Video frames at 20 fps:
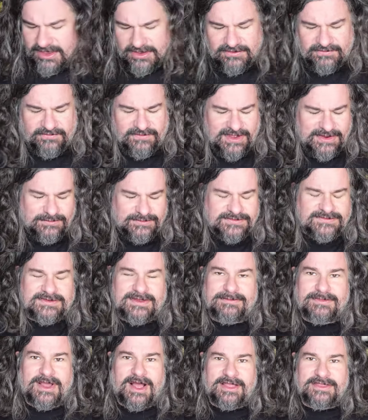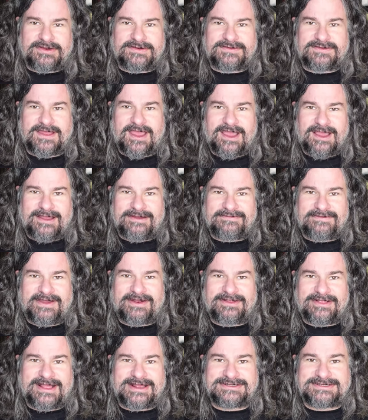you find with some colors,
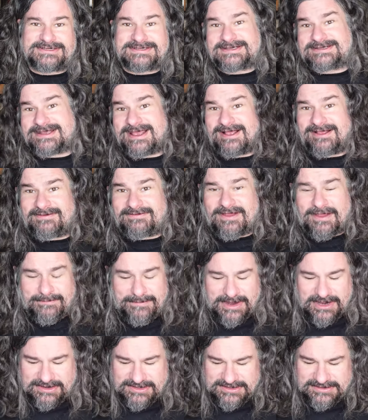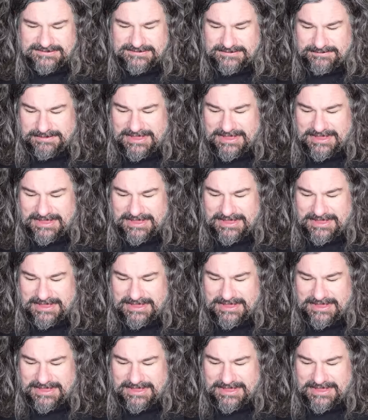vinyl actually sounds a hell of a lot better than